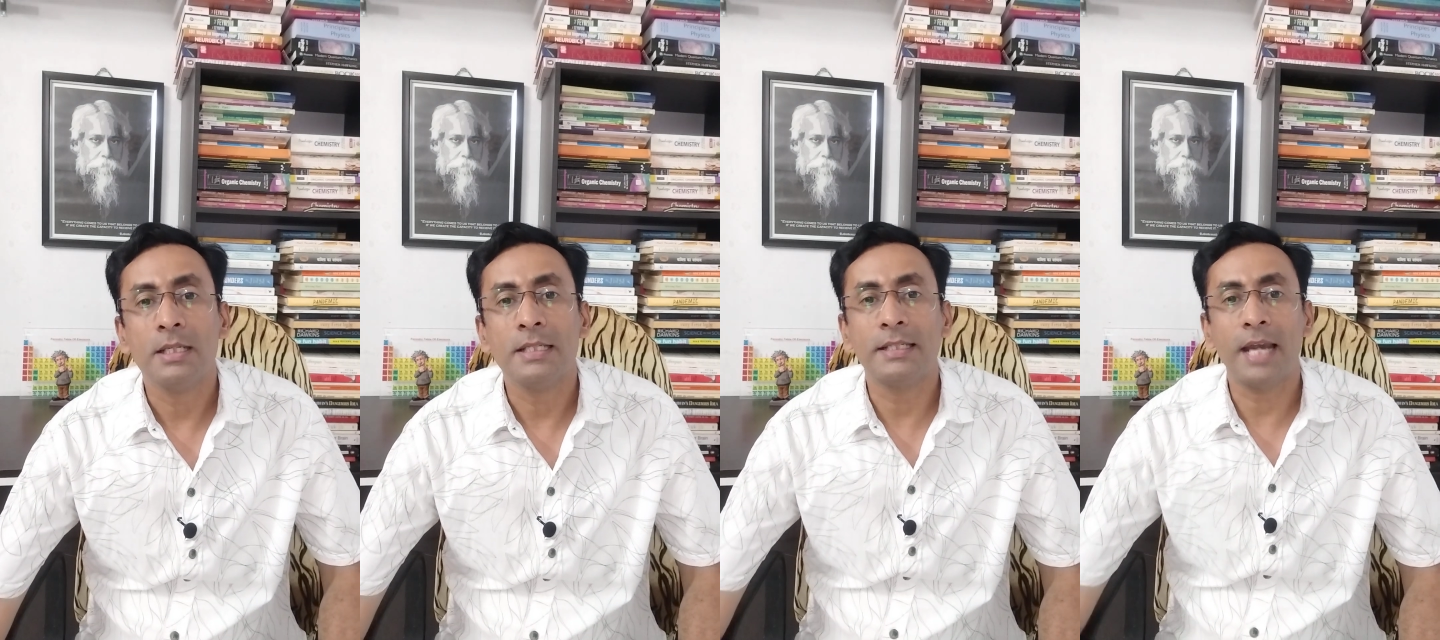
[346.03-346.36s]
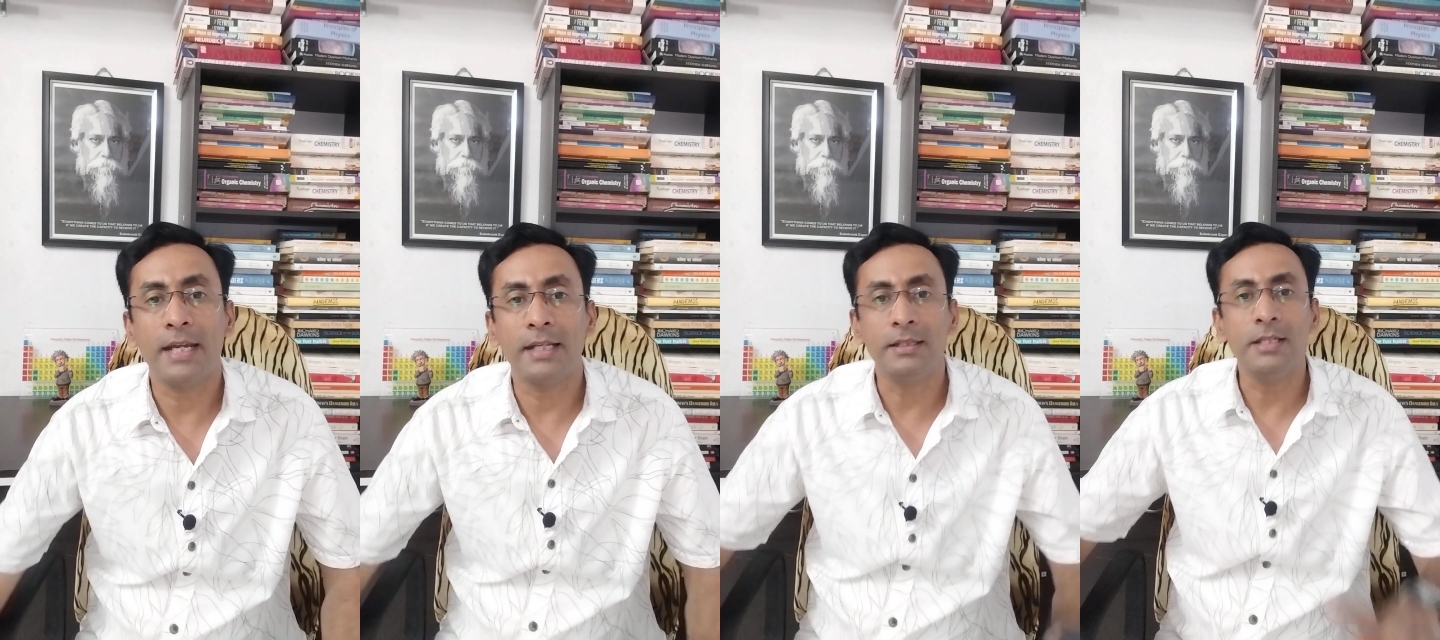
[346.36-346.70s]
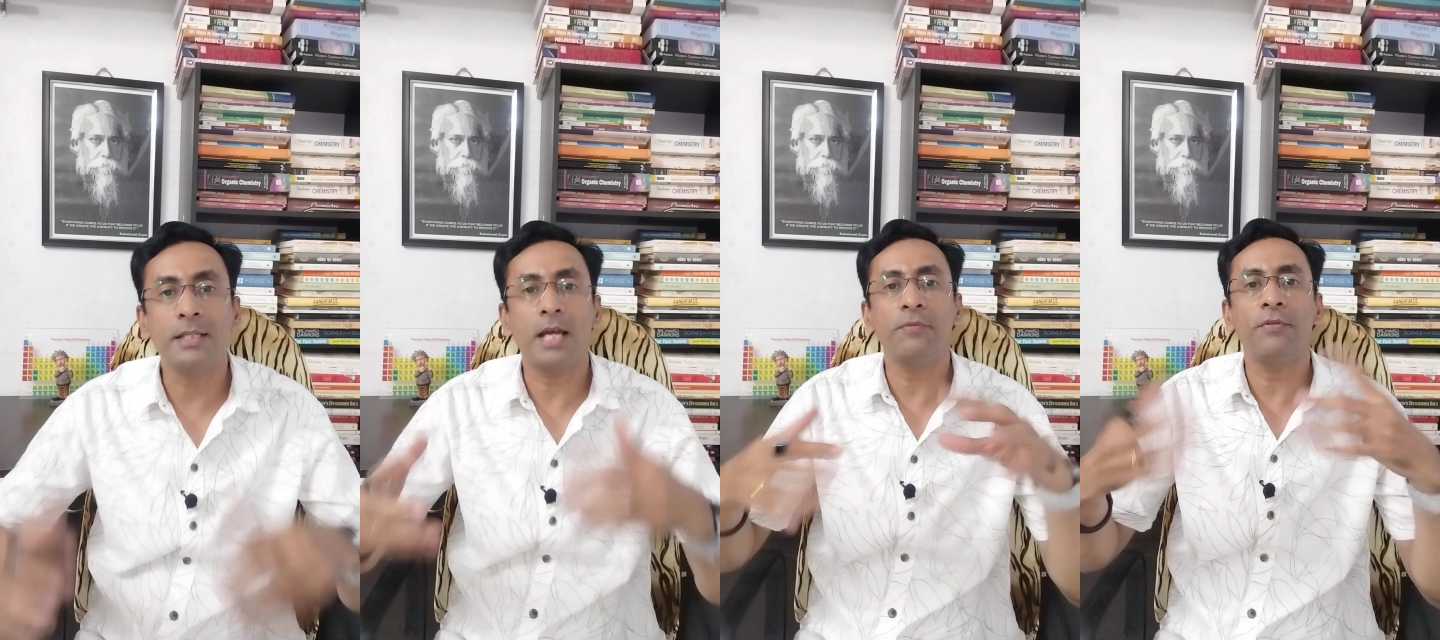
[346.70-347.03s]
static,
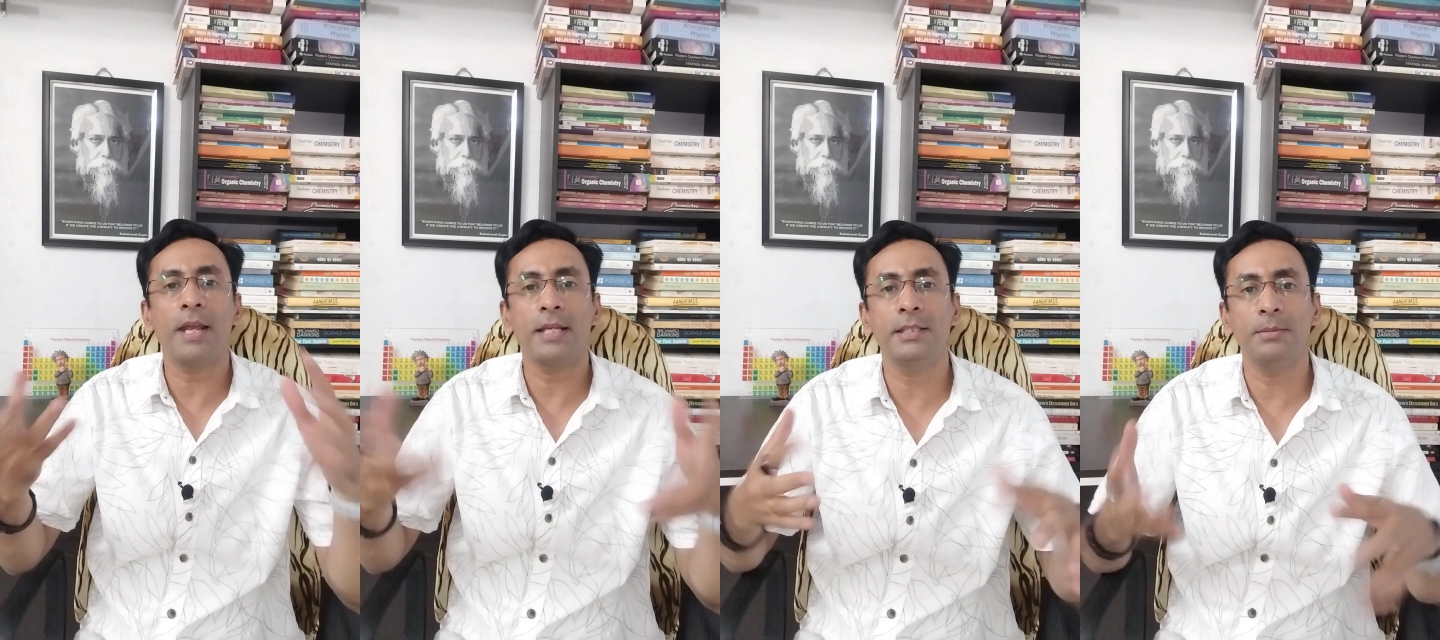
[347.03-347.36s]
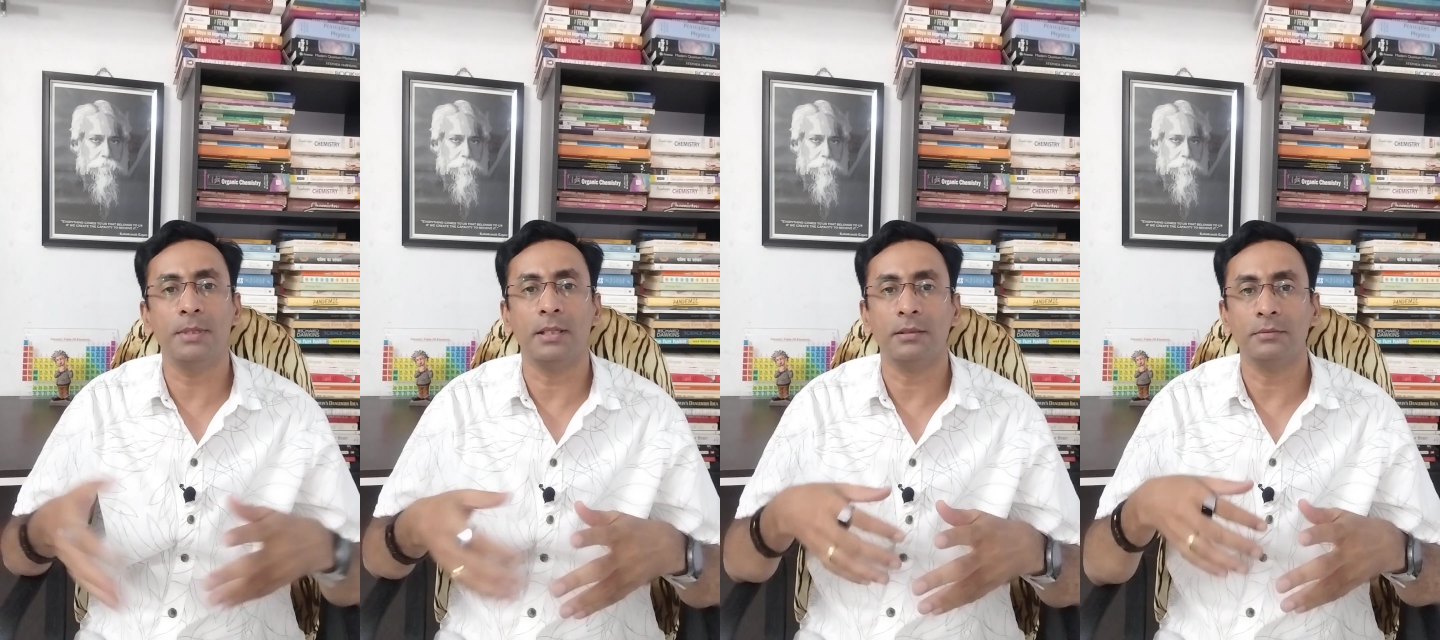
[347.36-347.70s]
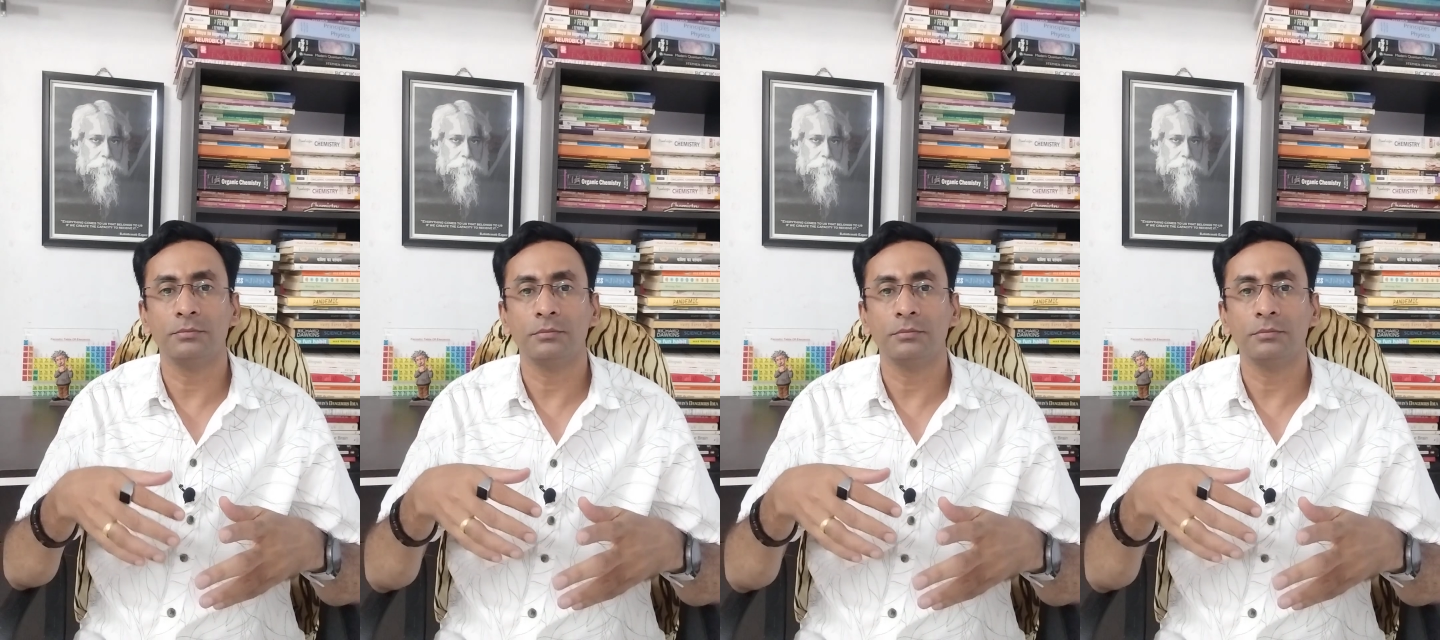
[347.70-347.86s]
these are flexible.